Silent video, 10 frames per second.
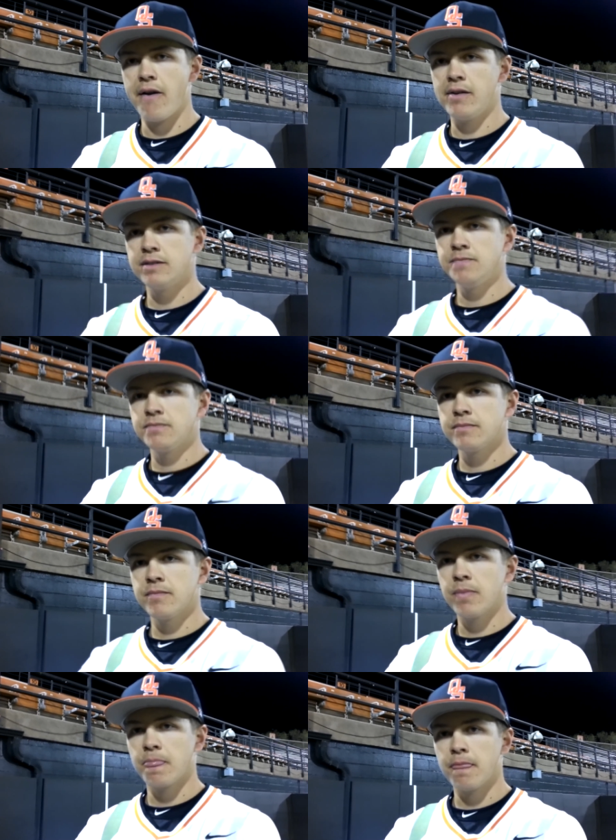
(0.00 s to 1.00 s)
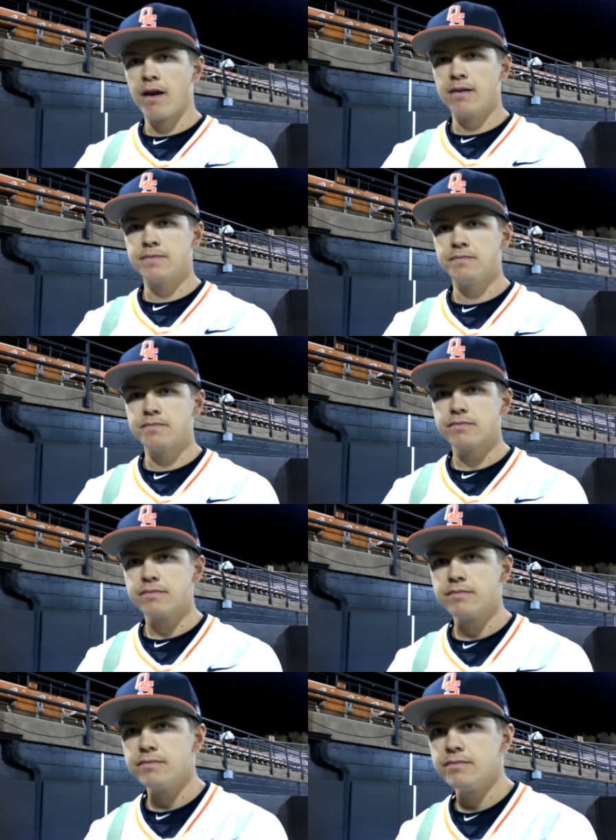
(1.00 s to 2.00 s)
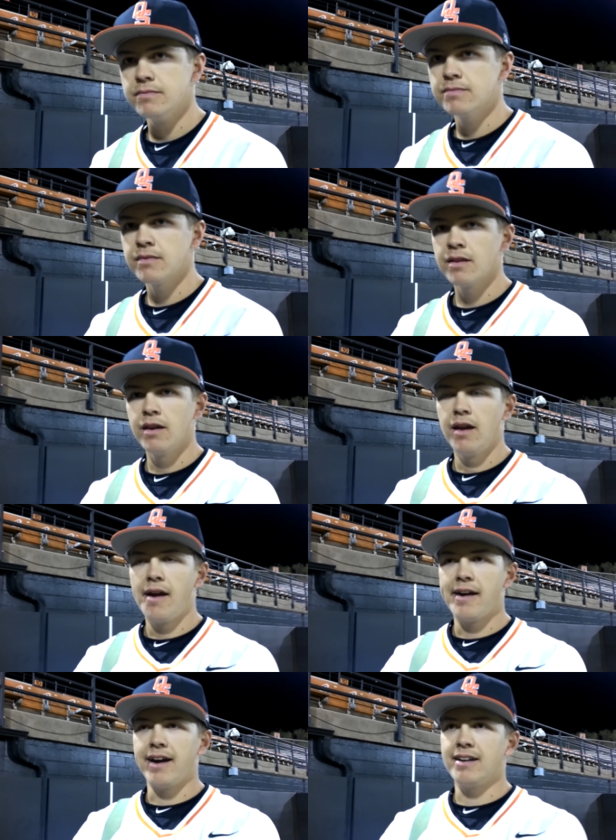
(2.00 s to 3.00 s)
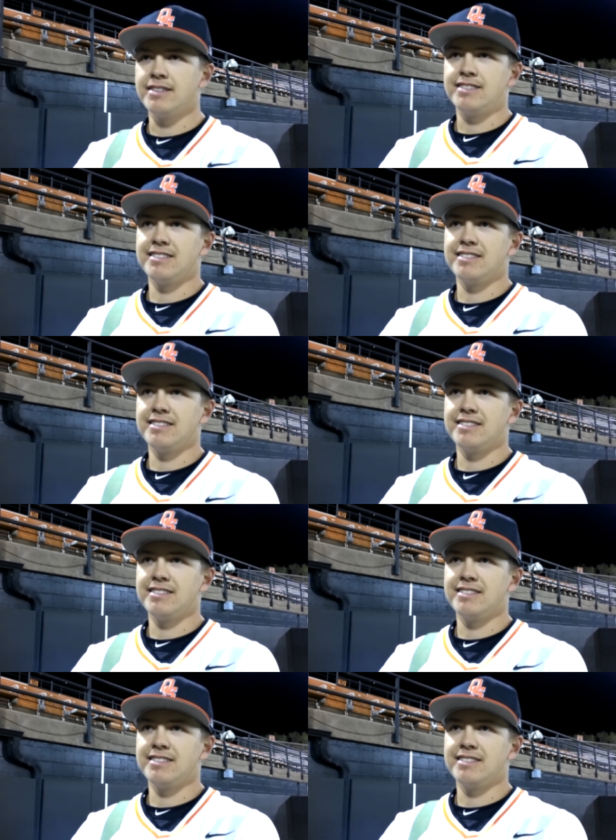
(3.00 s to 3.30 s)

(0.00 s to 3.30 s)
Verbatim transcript: But some guys, I mean, they want to work slow. You know, I, mean, I pitches...